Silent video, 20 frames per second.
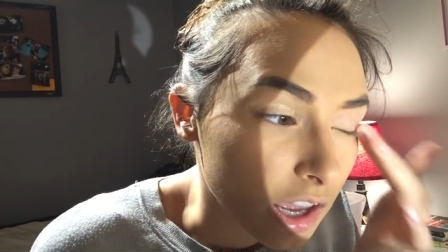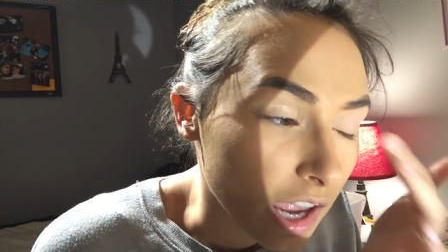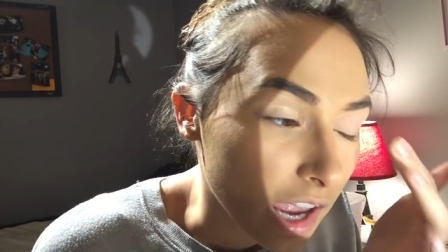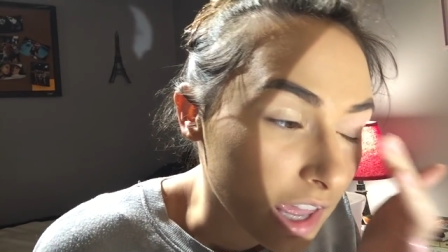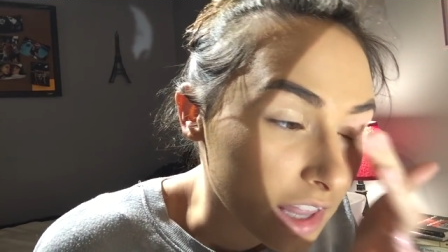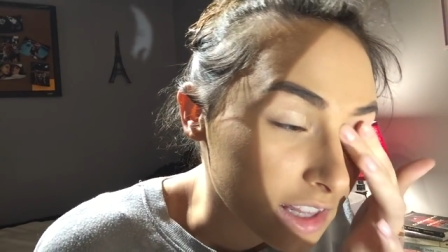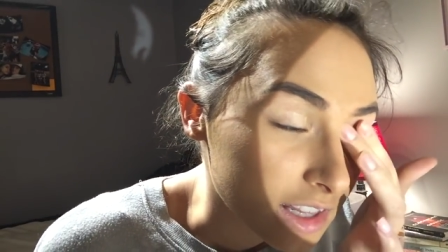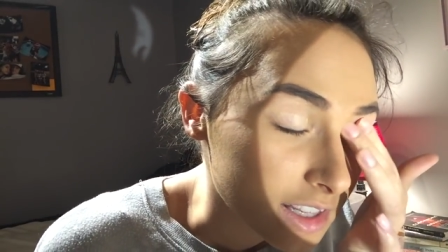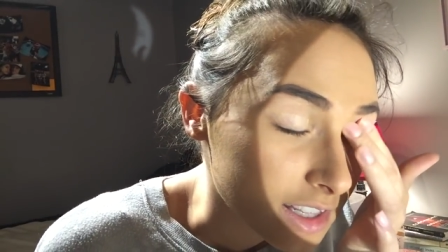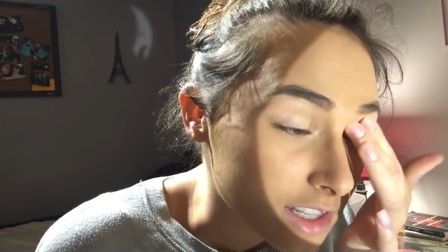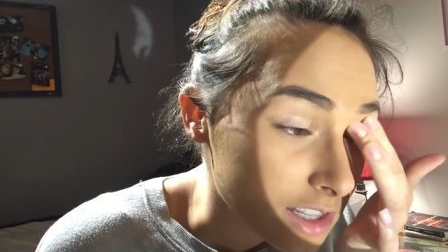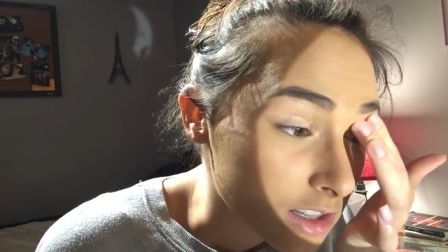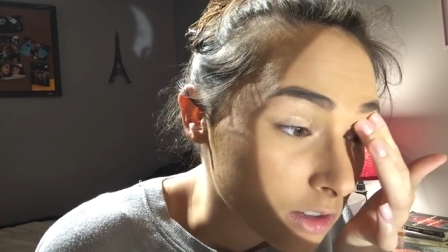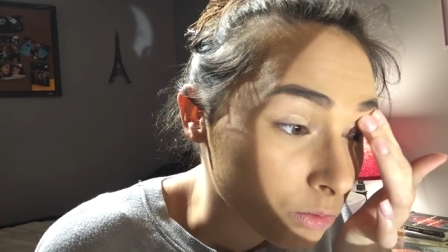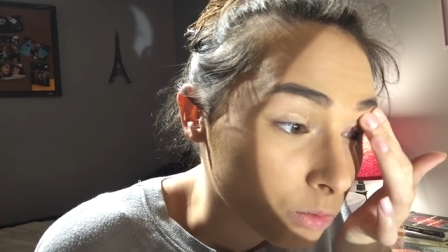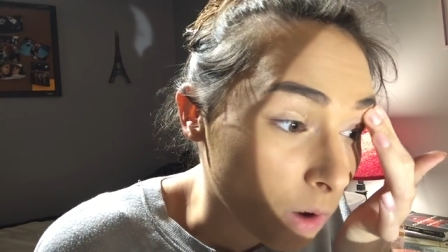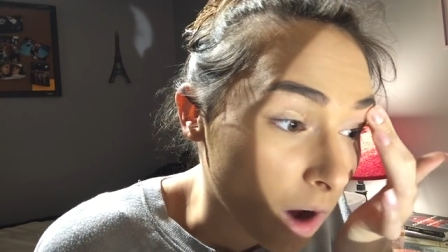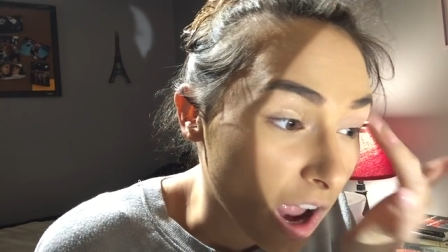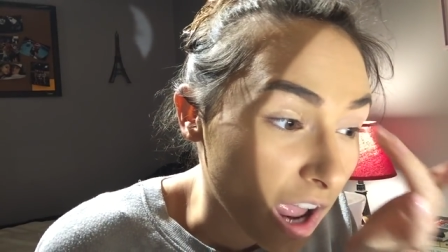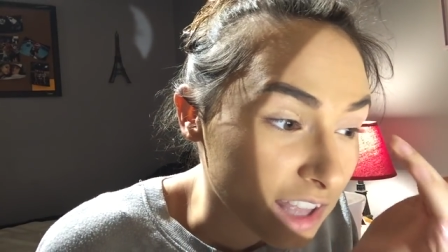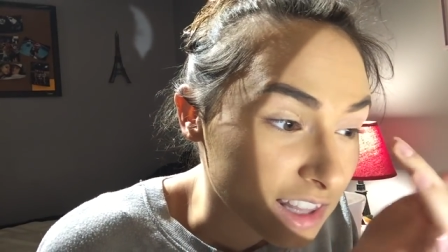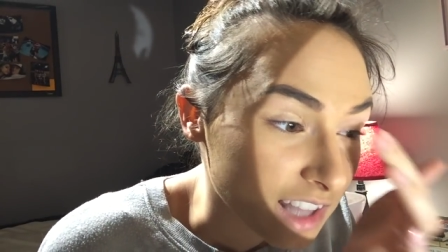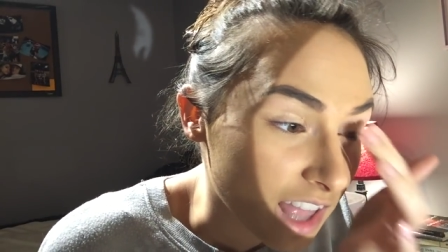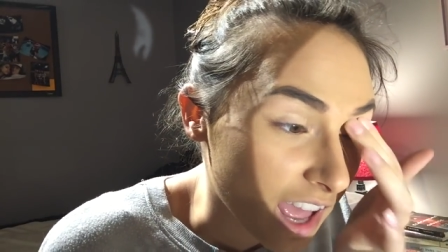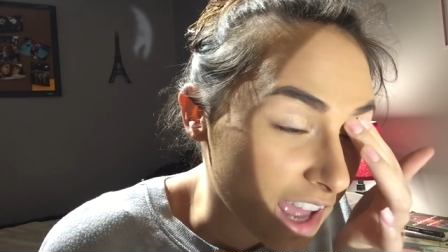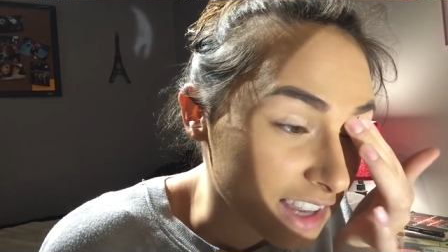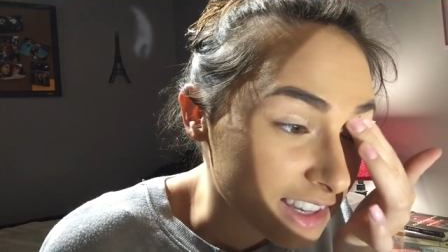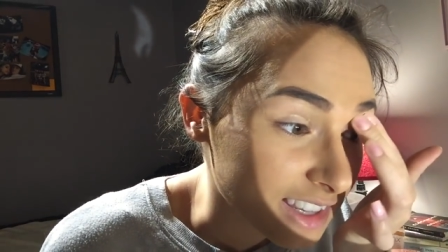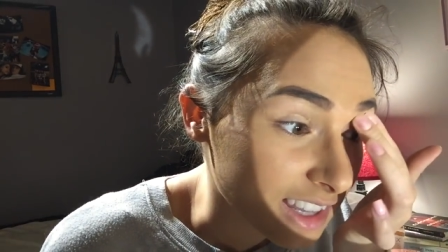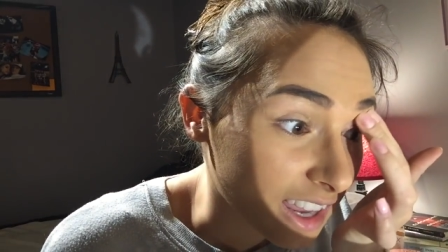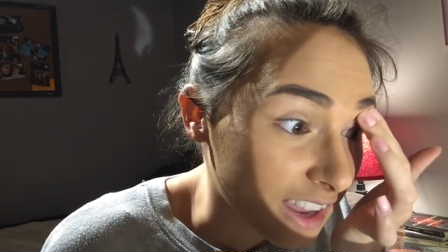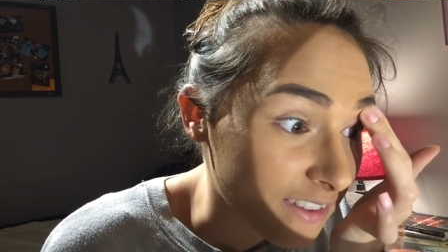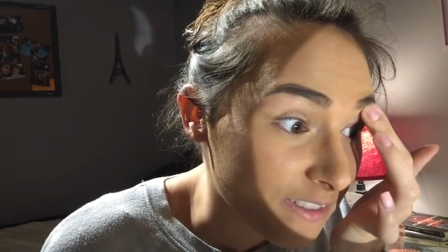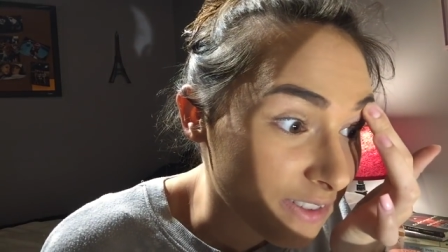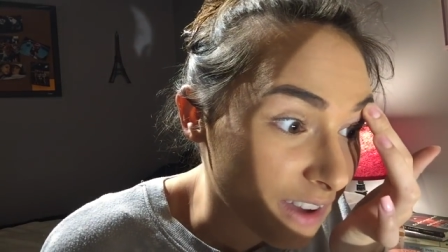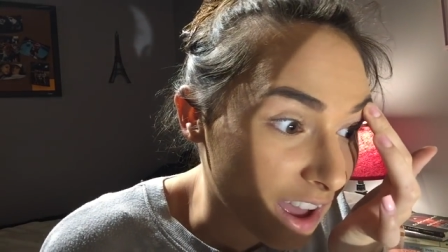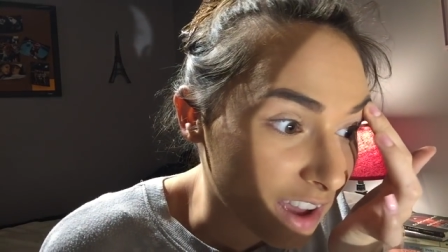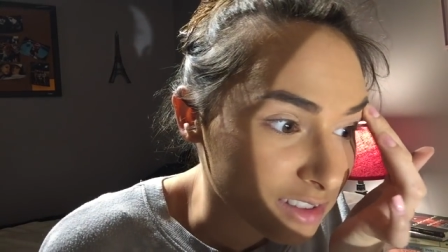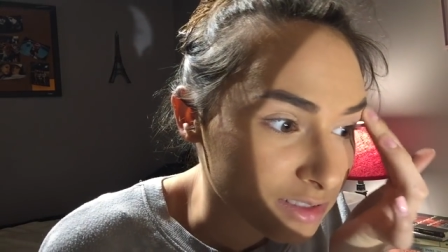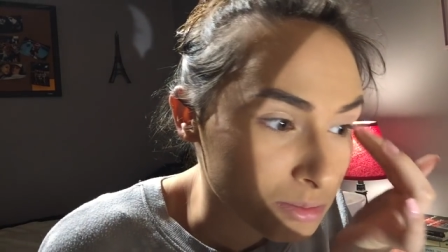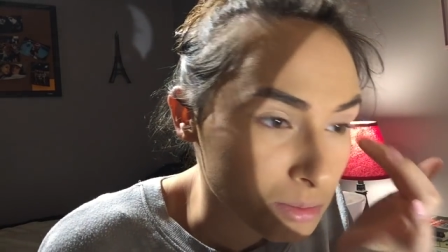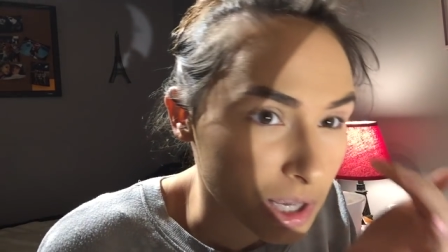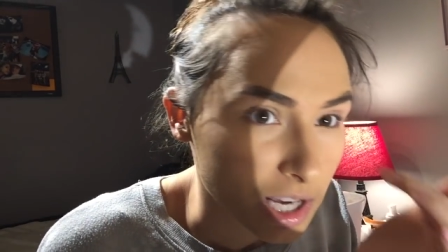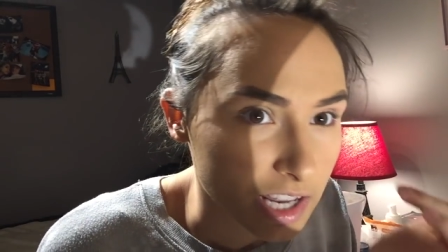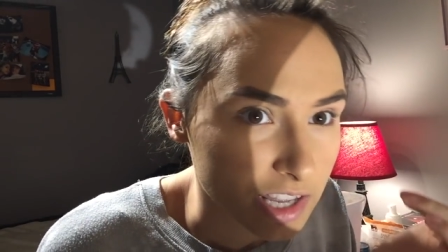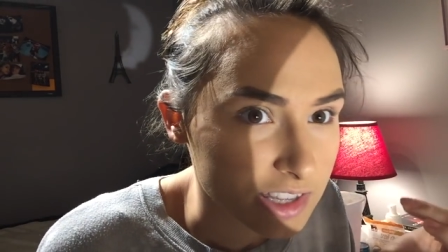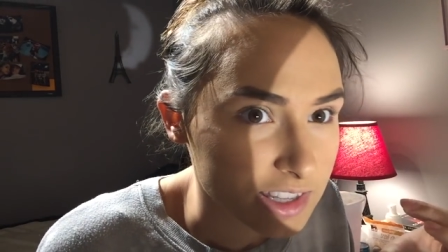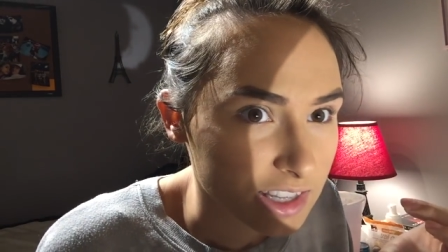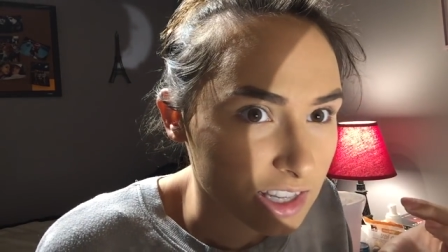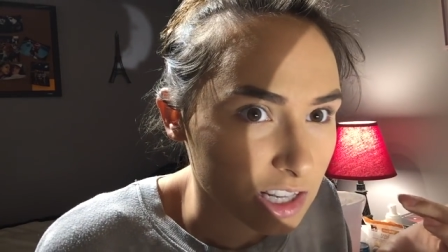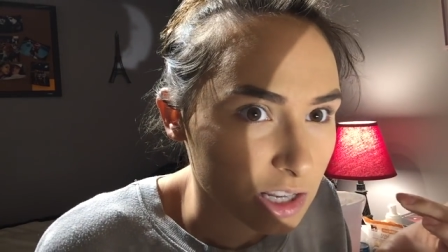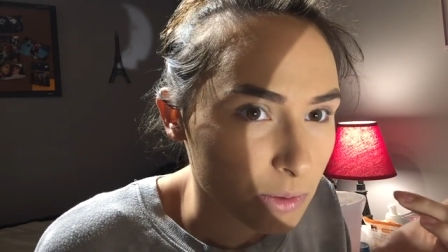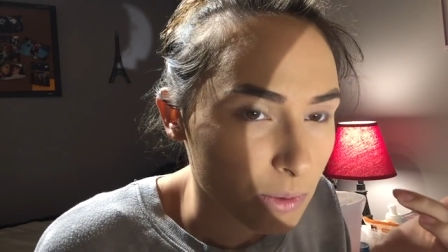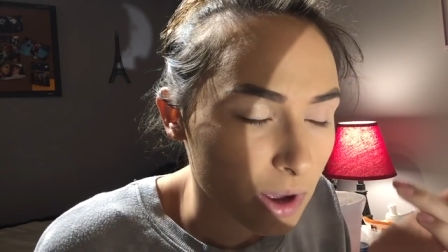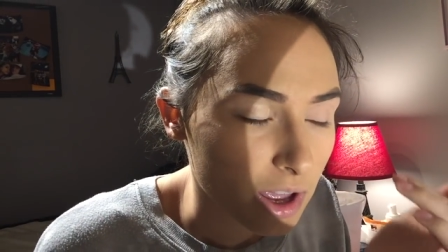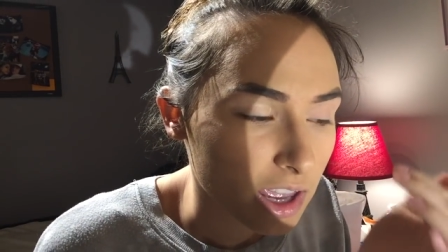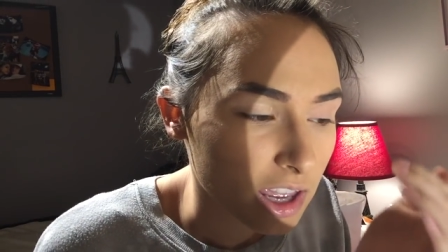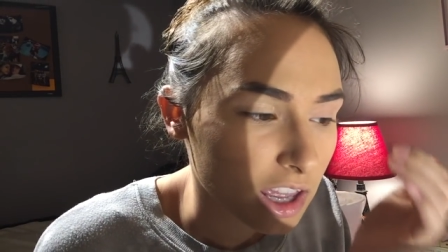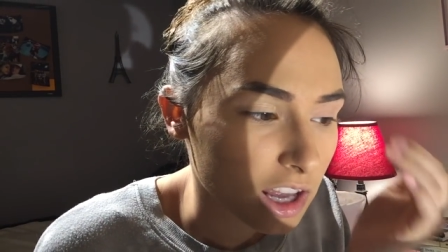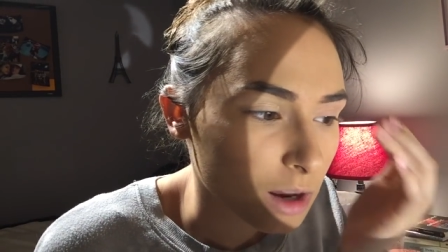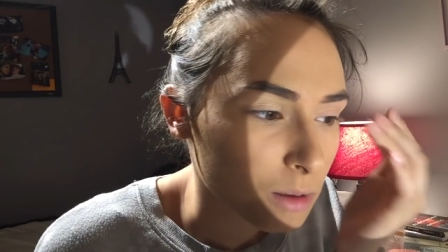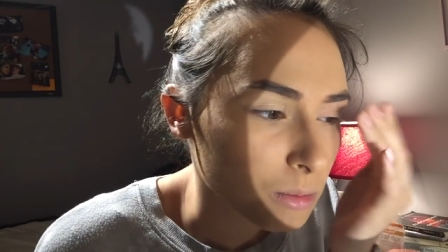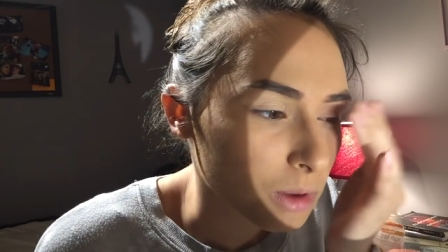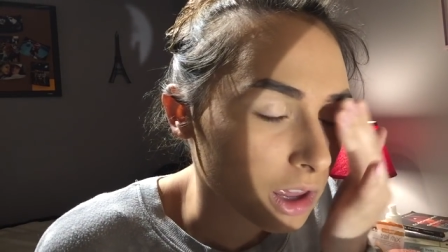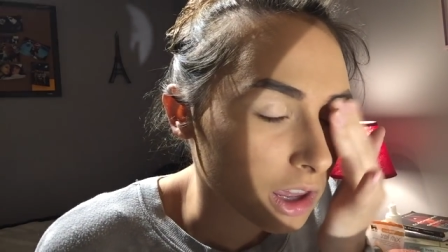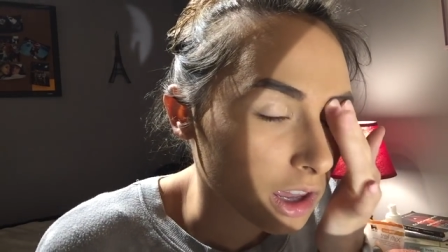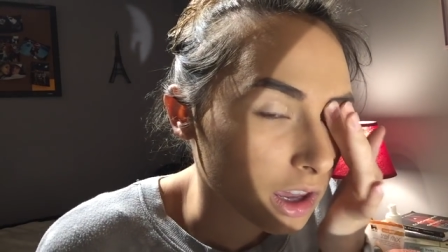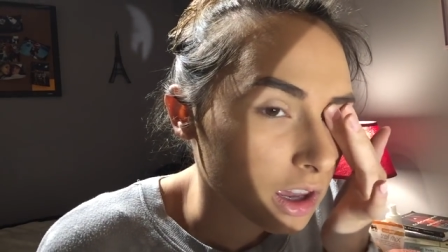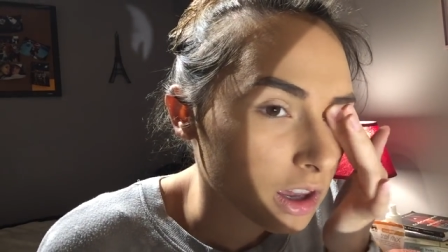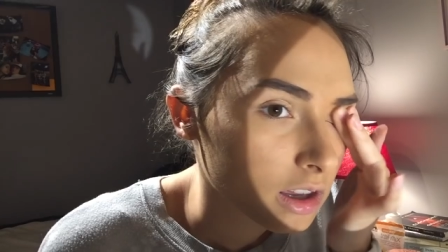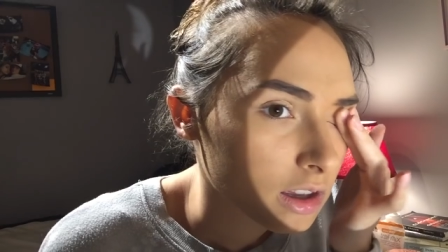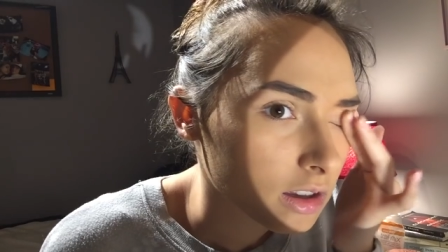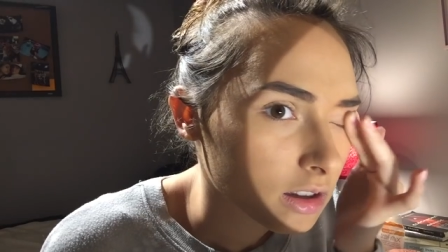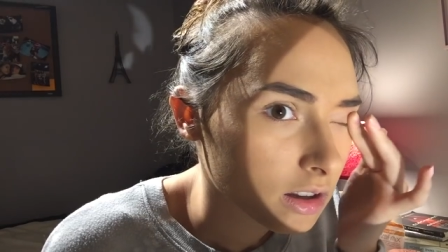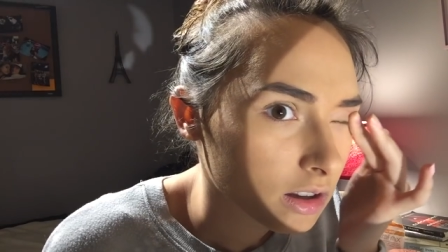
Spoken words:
And this ride lasts like 5 minutes anyway, and I'm like,